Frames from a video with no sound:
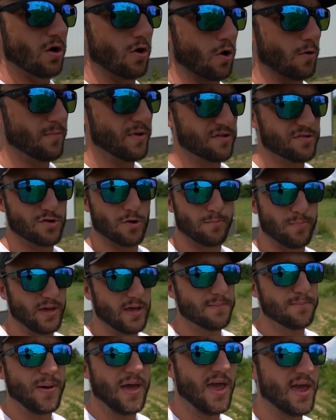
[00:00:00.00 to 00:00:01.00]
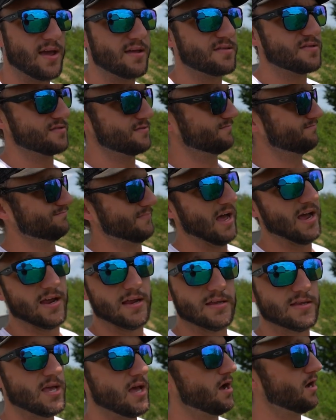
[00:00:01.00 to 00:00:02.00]
or Mr. Big Pants, I
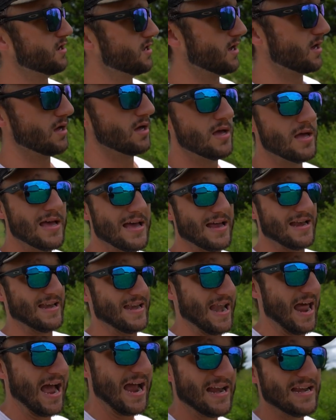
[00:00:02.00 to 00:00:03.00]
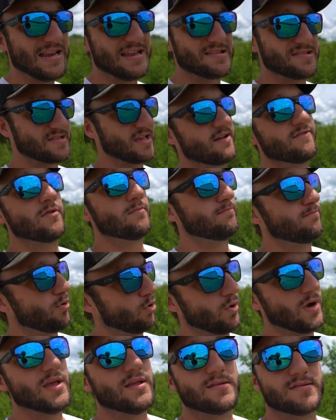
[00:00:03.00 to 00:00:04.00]
can tell you
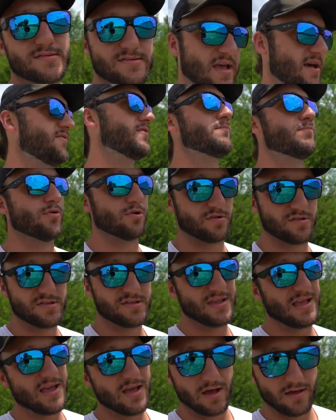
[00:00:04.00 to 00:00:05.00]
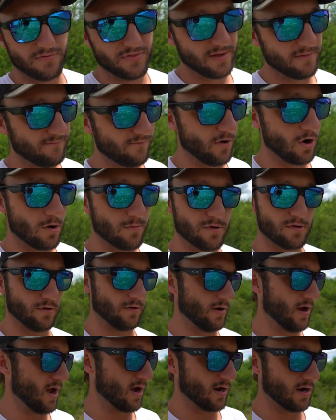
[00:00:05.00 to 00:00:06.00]
97.7% of them farmers
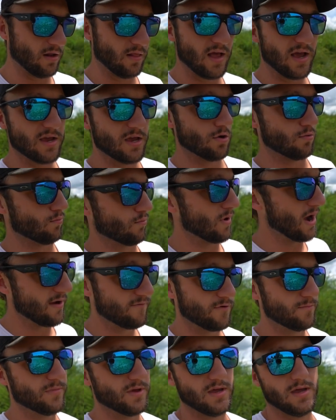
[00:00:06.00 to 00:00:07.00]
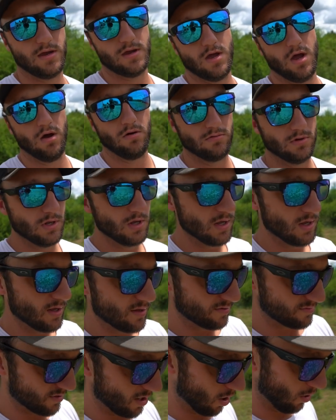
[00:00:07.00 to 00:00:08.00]
are not gonna like you right from the get-go.
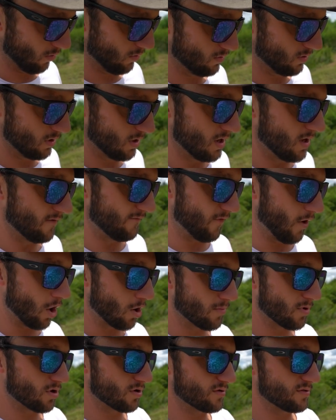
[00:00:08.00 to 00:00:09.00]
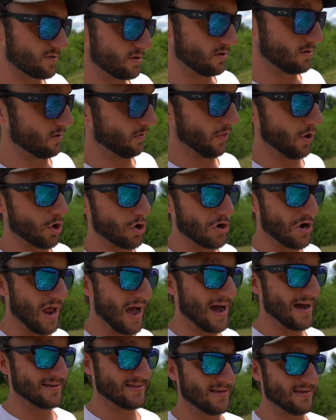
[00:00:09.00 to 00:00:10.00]
So farmers, they're
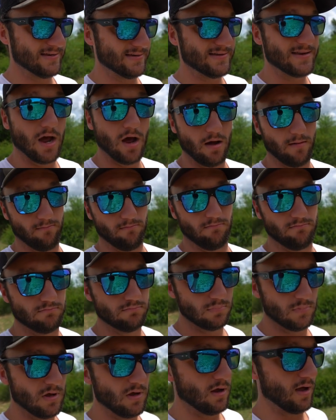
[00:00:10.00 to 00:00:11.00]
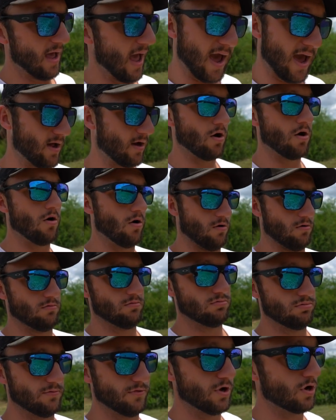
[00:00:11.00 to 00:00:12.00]
not dumb at all.
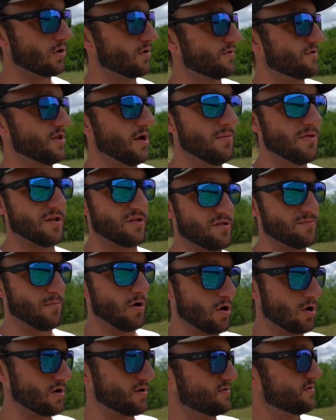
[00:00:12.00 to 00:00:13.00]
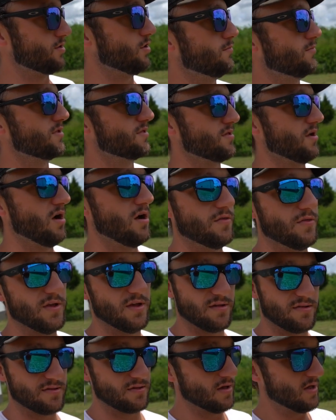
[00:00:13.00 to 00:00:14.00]
They're some of the smartest humans on
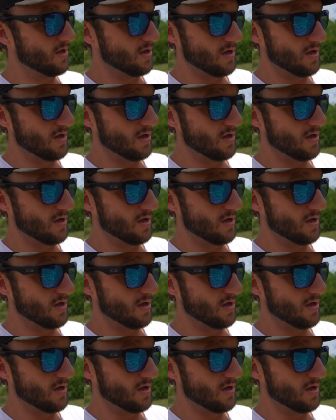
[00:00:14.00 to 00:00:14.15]
this